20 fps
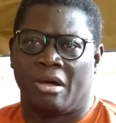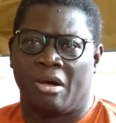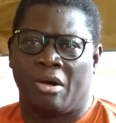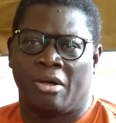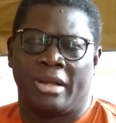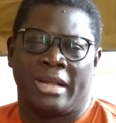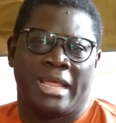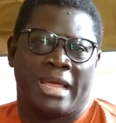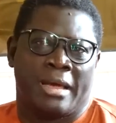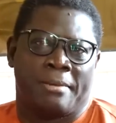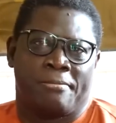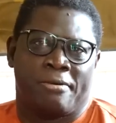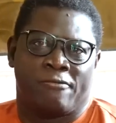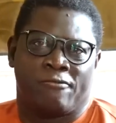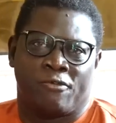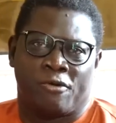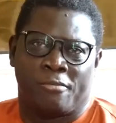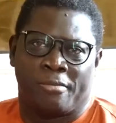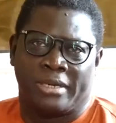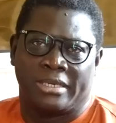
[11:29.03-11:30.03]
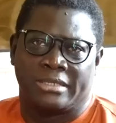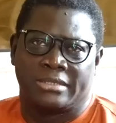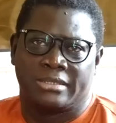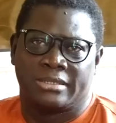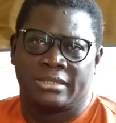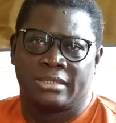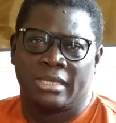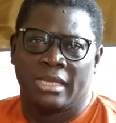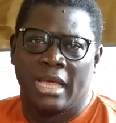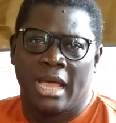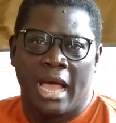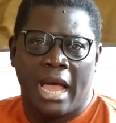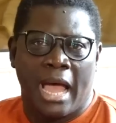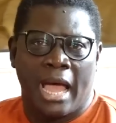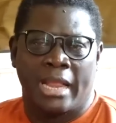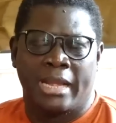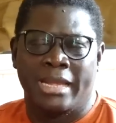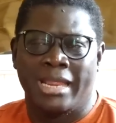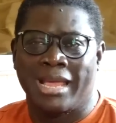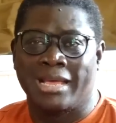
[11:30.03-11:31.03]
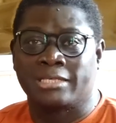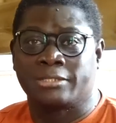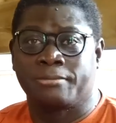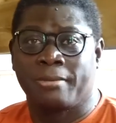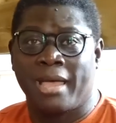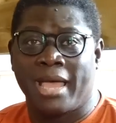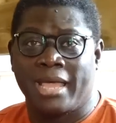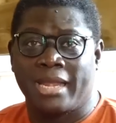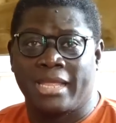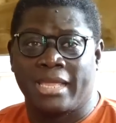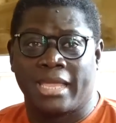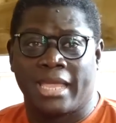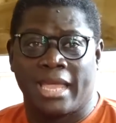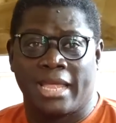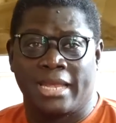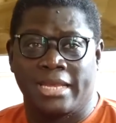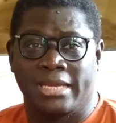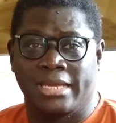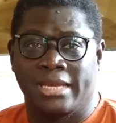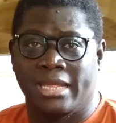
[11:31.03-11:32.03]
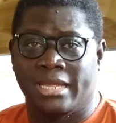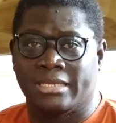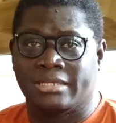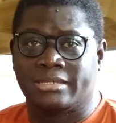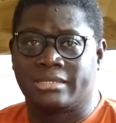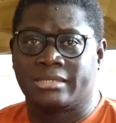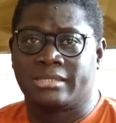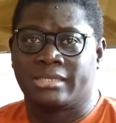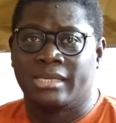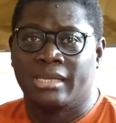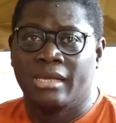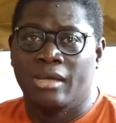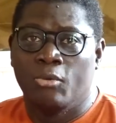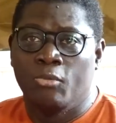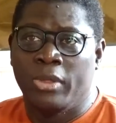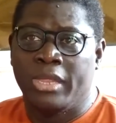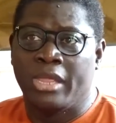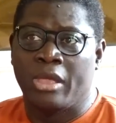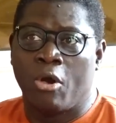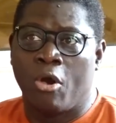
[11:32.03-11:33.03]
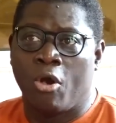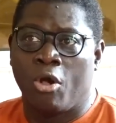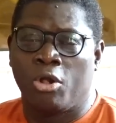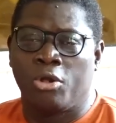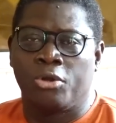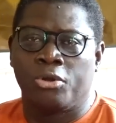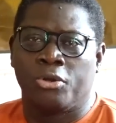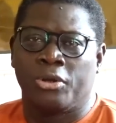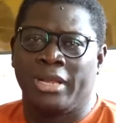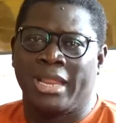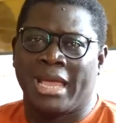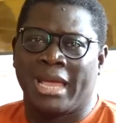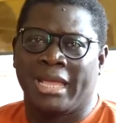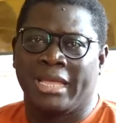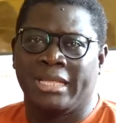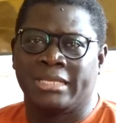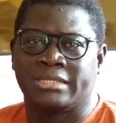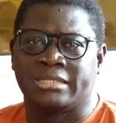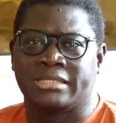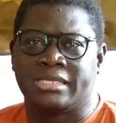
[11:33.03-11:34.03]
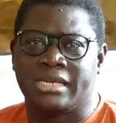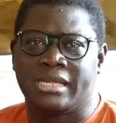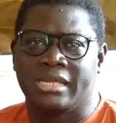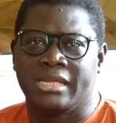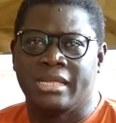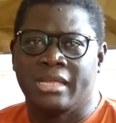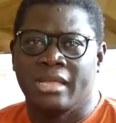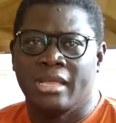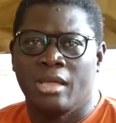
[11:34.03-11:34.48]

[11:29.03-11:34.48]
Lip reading: on their performance. And the aspiring candidates, we all know their history,